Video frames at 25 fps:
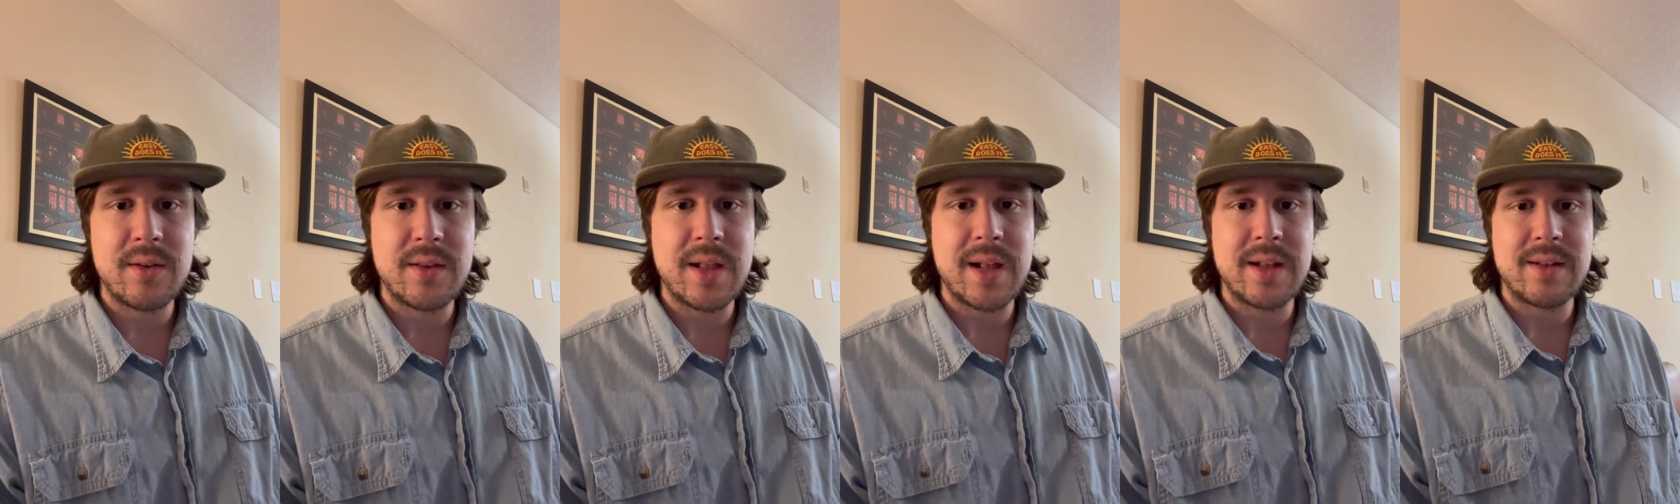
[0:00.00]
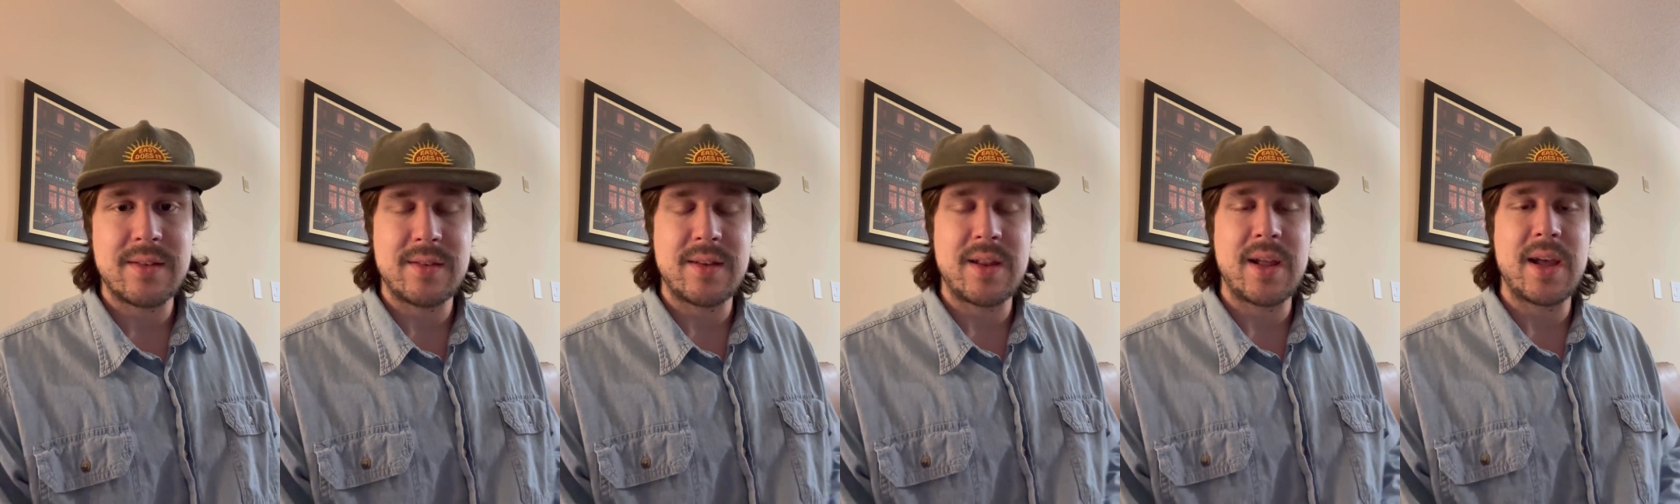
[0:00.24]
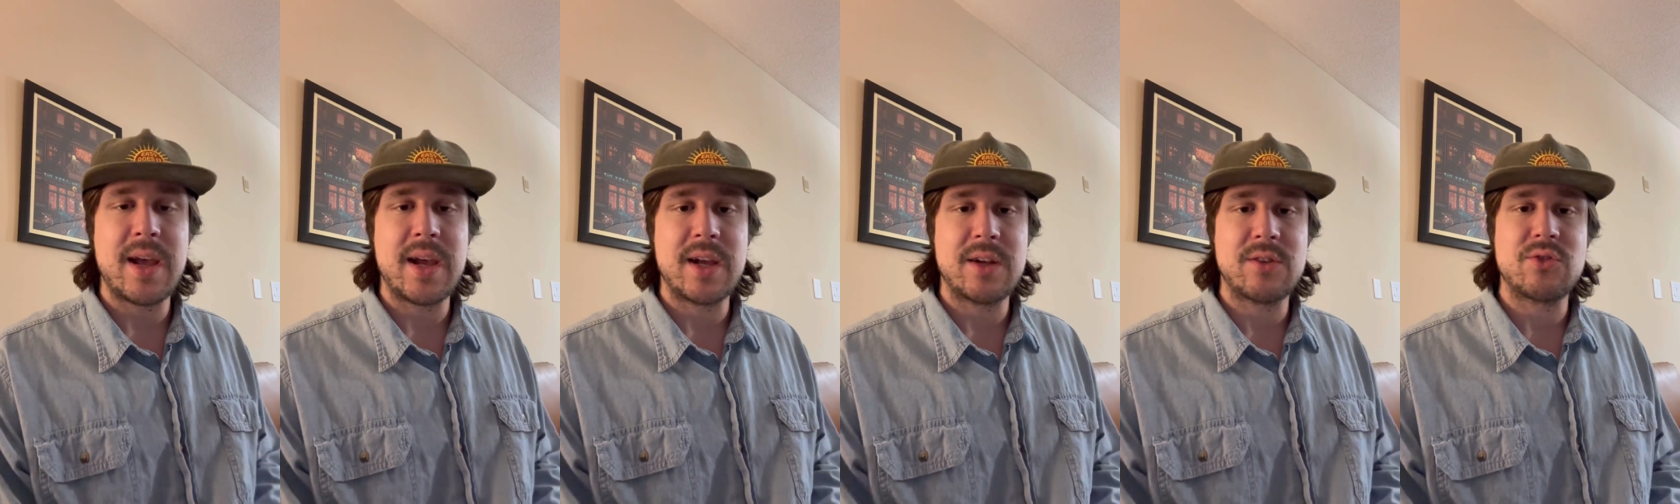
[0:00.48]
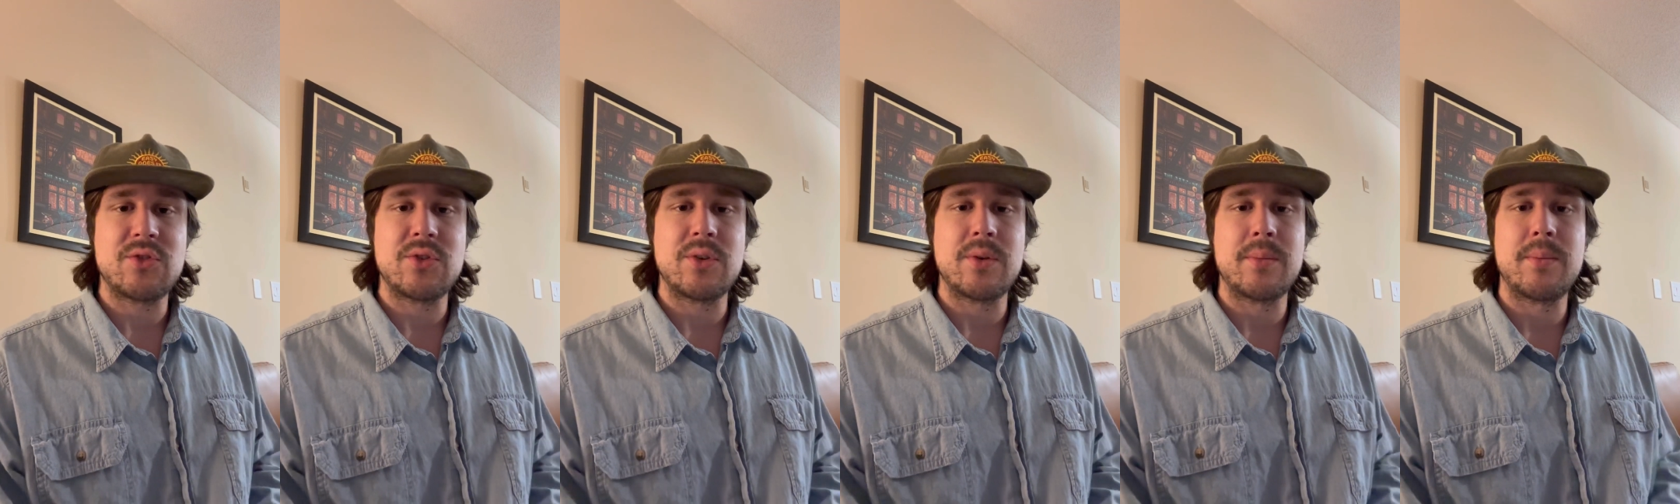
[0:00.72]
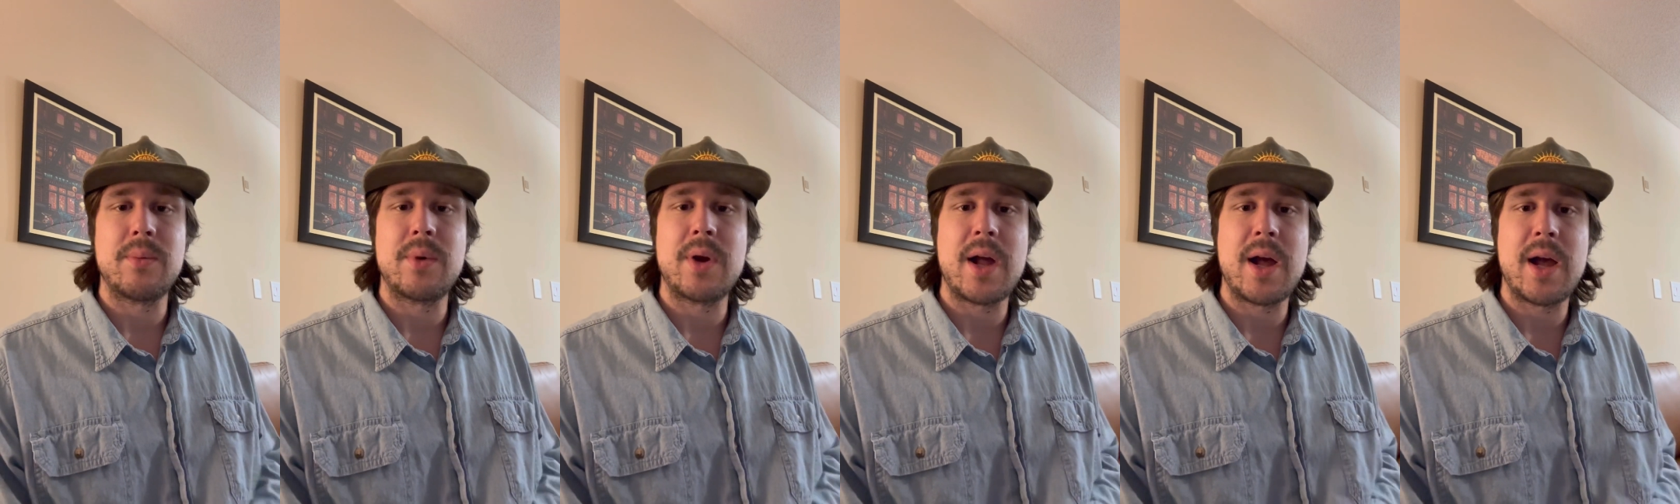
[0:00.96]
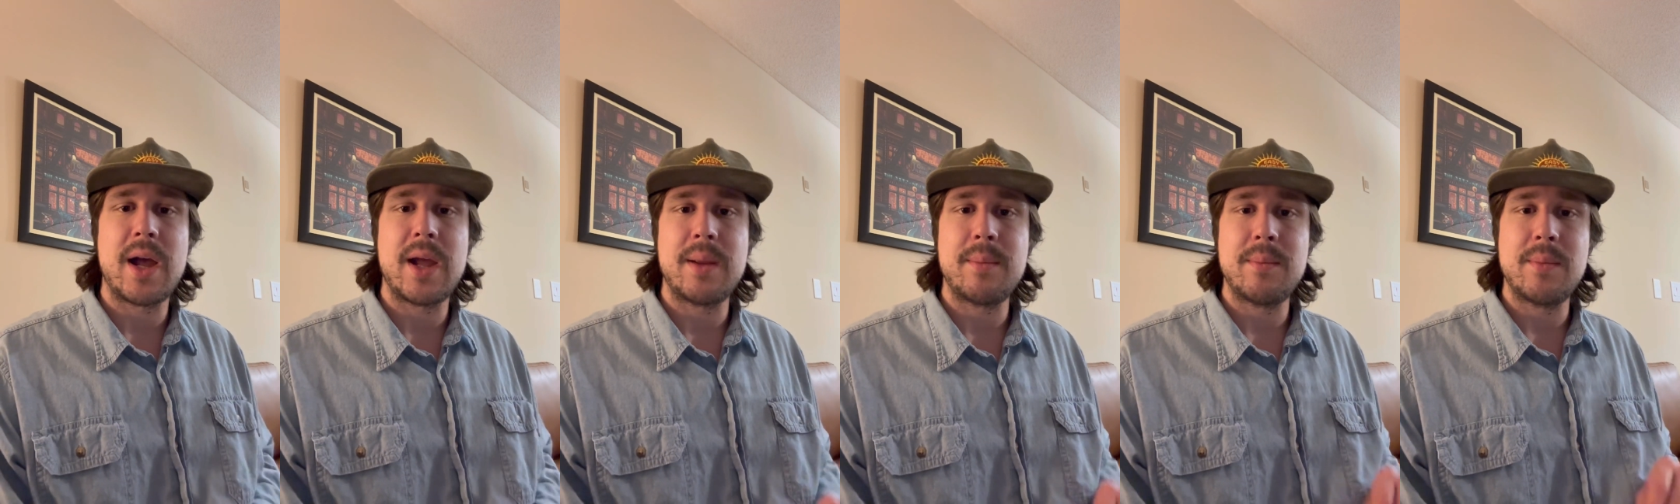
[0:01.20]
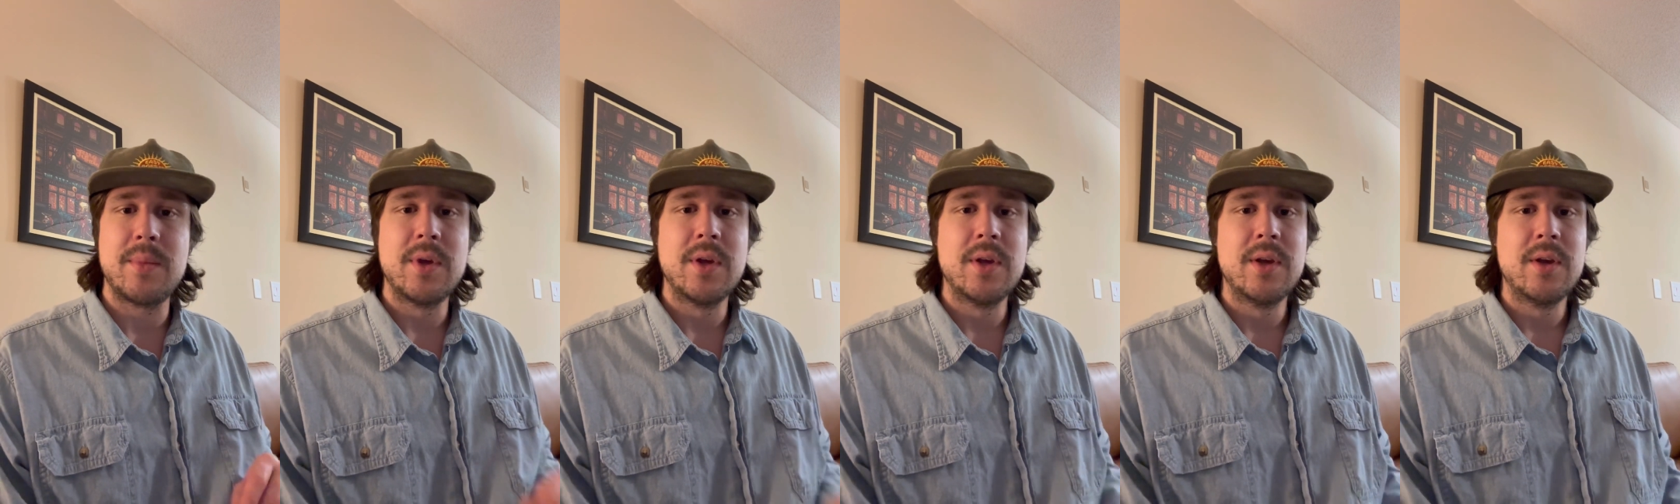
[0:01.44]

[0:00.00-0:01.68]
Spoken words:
That's that extra rhyme,